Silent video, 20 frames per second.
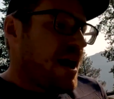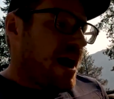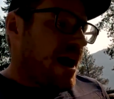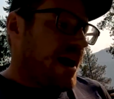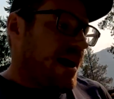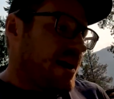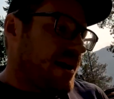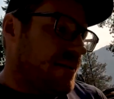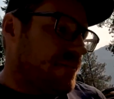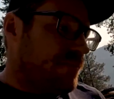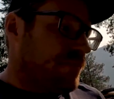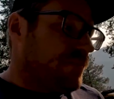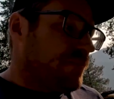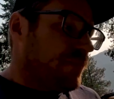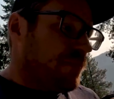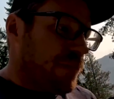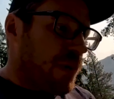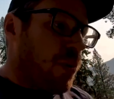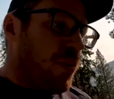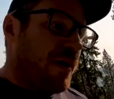
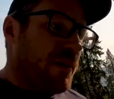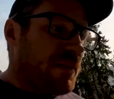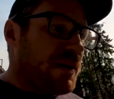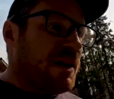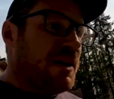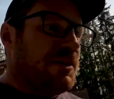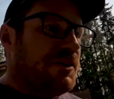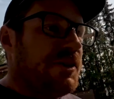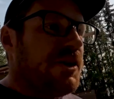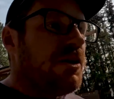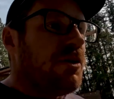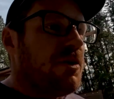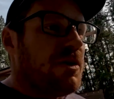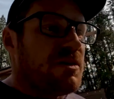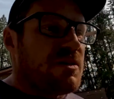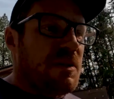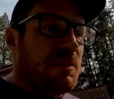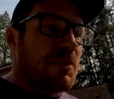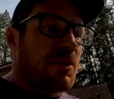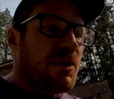But what I'm gonna do
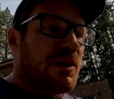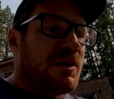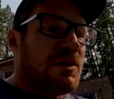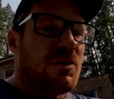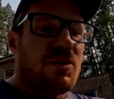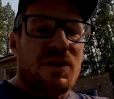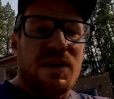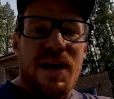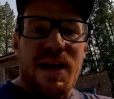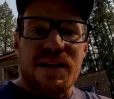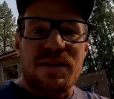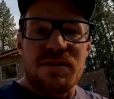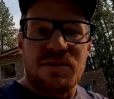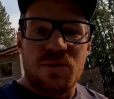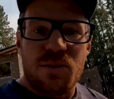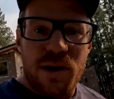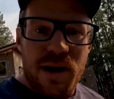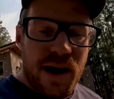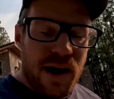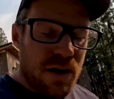is I'm going to connect it
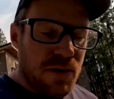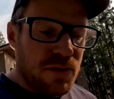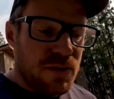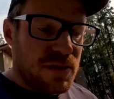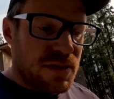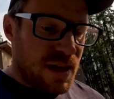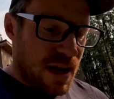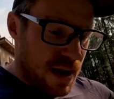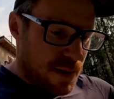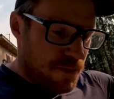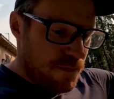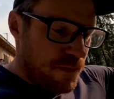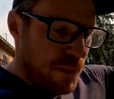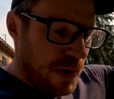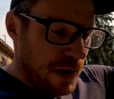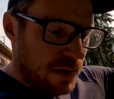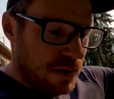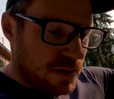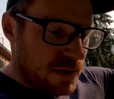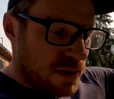to our house and
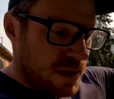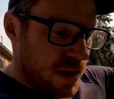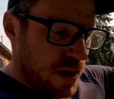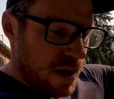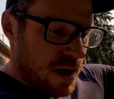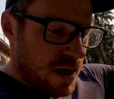build